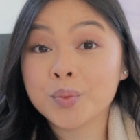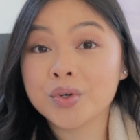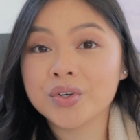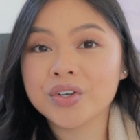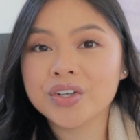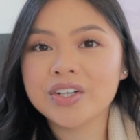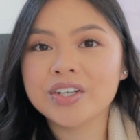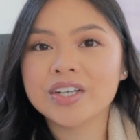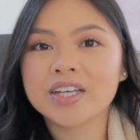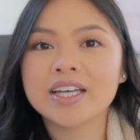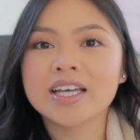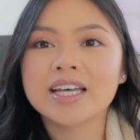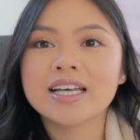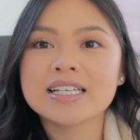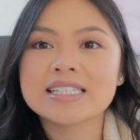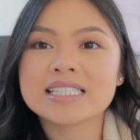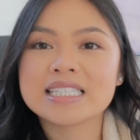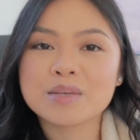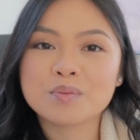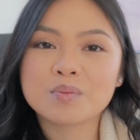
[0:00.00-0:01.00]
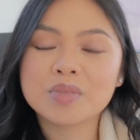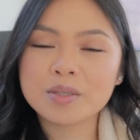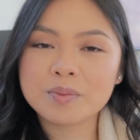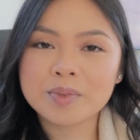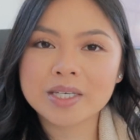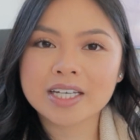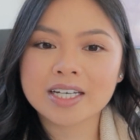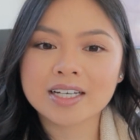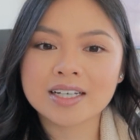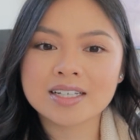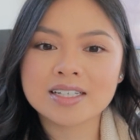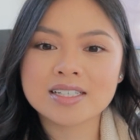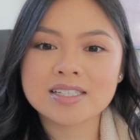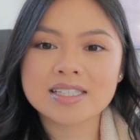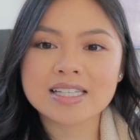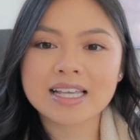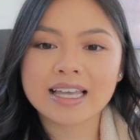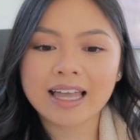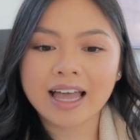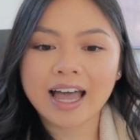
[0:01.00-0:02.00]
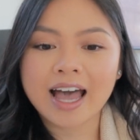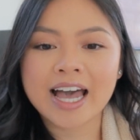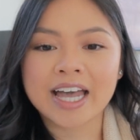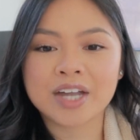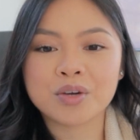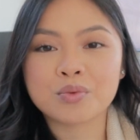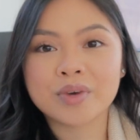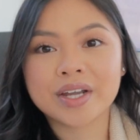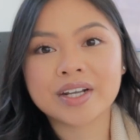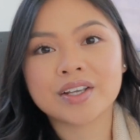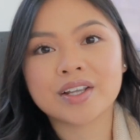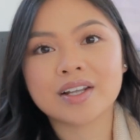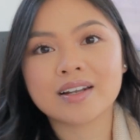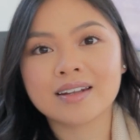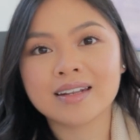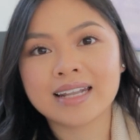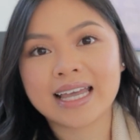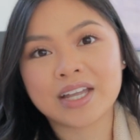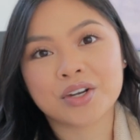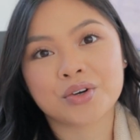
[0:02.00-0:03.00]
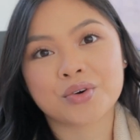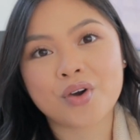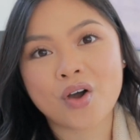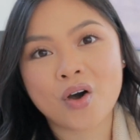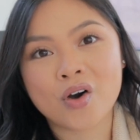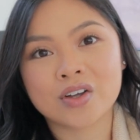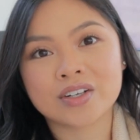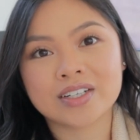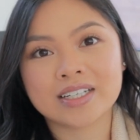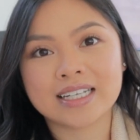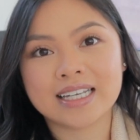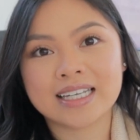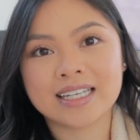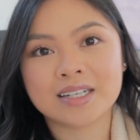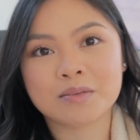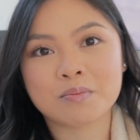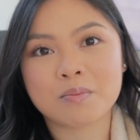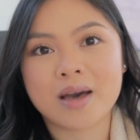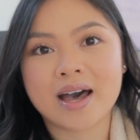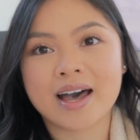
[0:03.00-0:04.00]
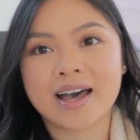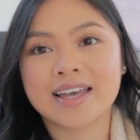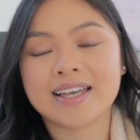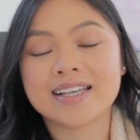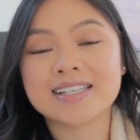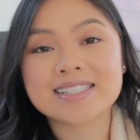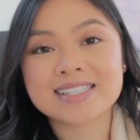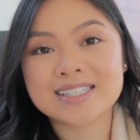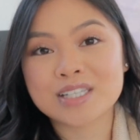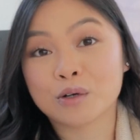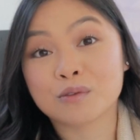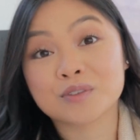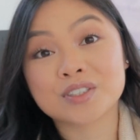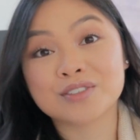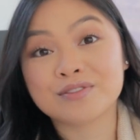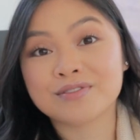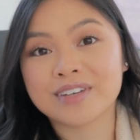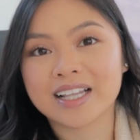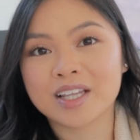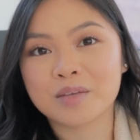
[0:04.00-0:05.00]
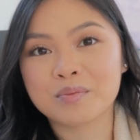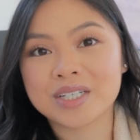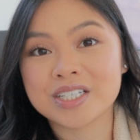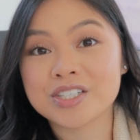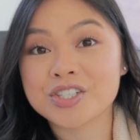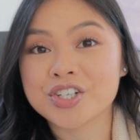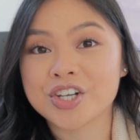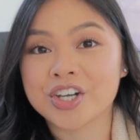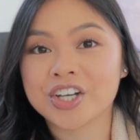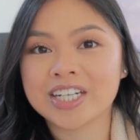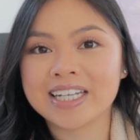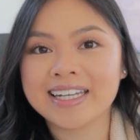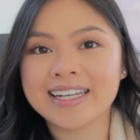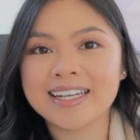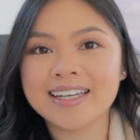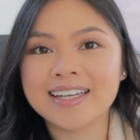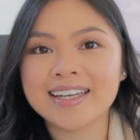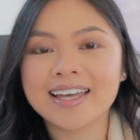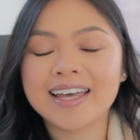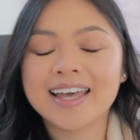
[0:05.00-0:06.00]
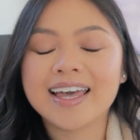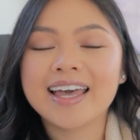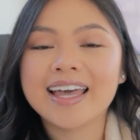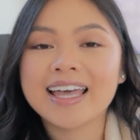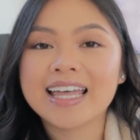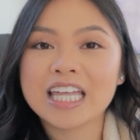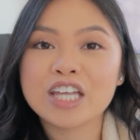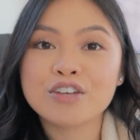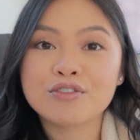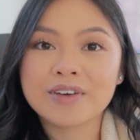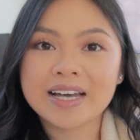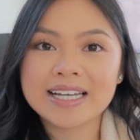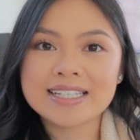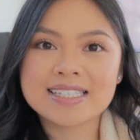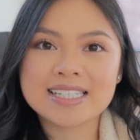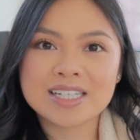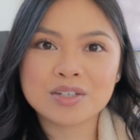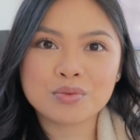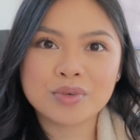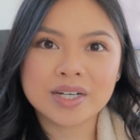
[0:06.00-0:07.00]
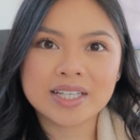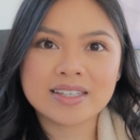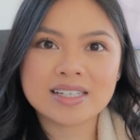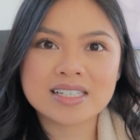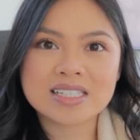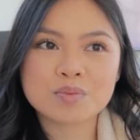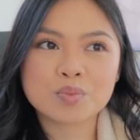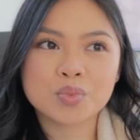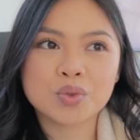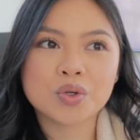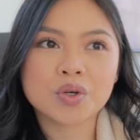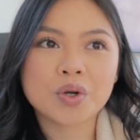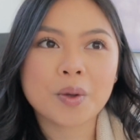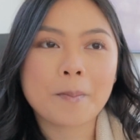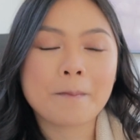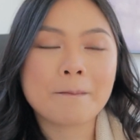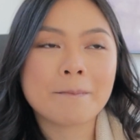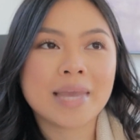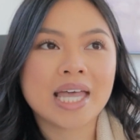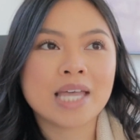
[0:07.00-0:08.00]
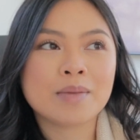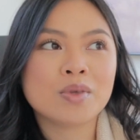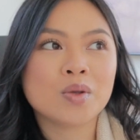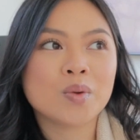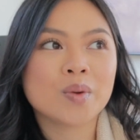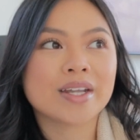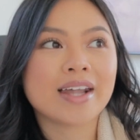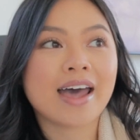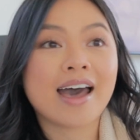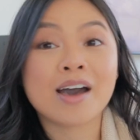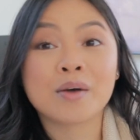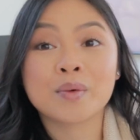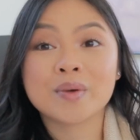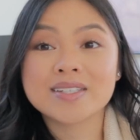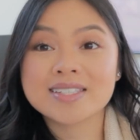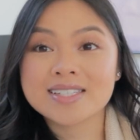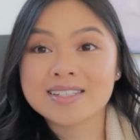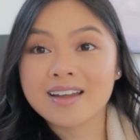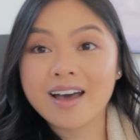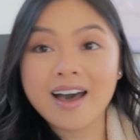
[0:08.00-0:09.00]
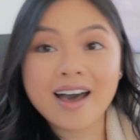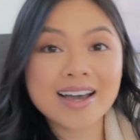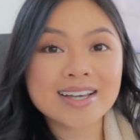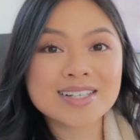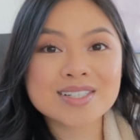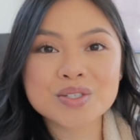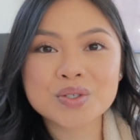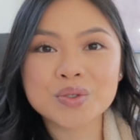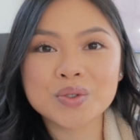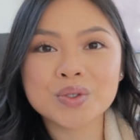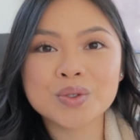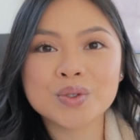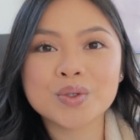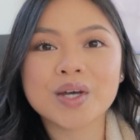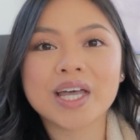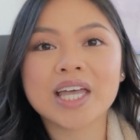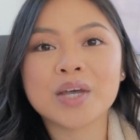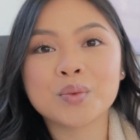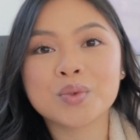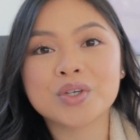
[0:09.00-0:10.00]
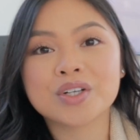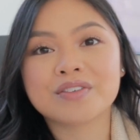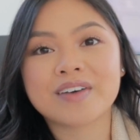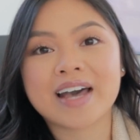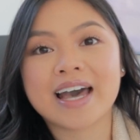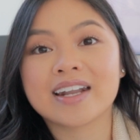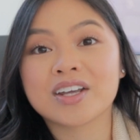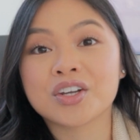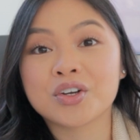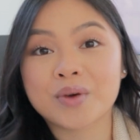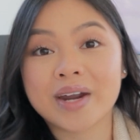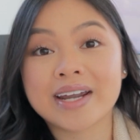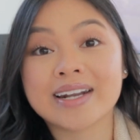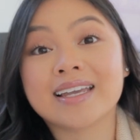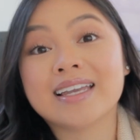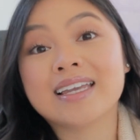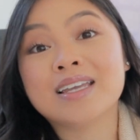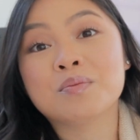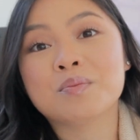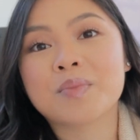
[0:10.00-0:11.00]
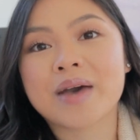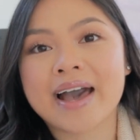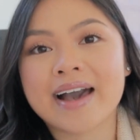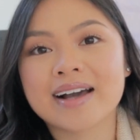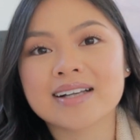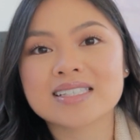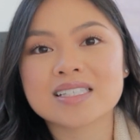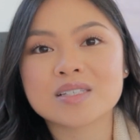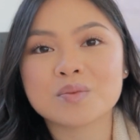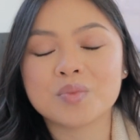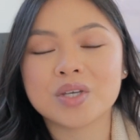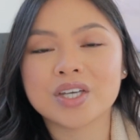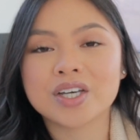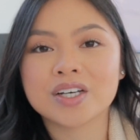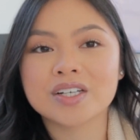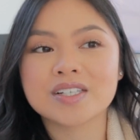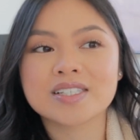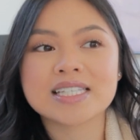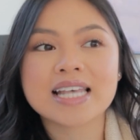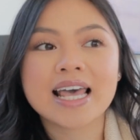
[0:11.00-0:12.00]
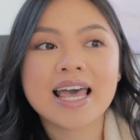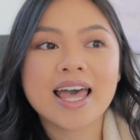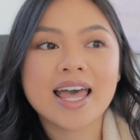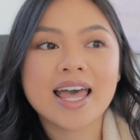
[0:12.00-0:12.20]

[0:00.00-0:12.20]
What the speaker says: would, simply because I read it later on in my self-development journey. If I did read this book maybe when I was in high school, it would have had a greater impact because